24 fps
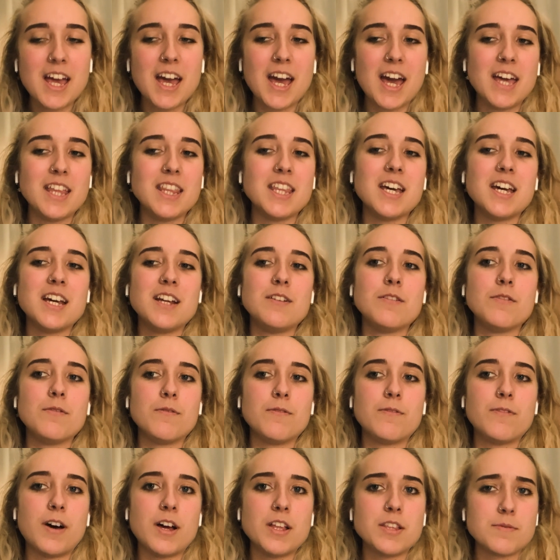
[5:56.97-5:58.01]
And then
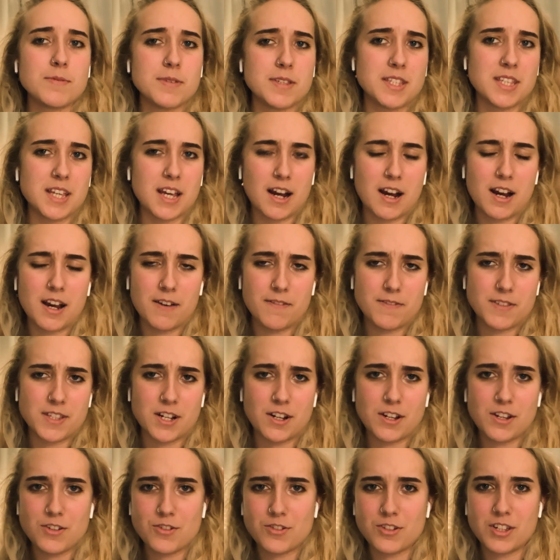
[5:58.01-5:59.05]
fonts with serifs are
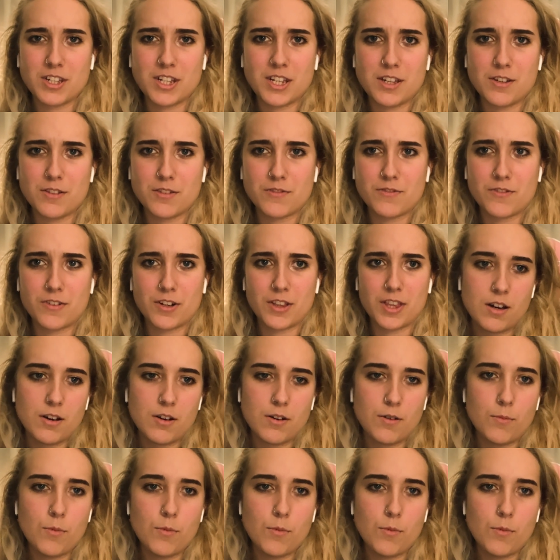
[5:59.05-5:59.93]
usually used for like